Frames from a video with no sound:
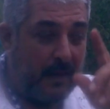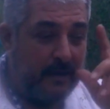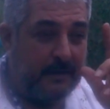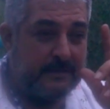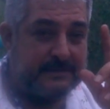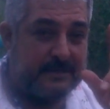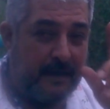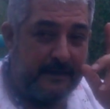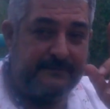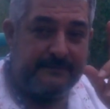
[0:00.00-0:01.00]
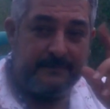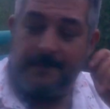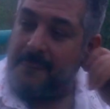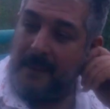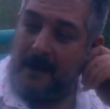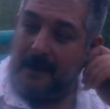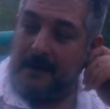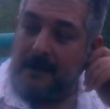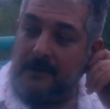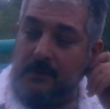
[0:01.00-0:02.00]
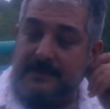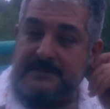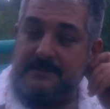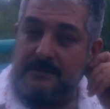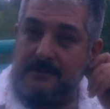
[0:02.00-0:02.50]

in his life, it was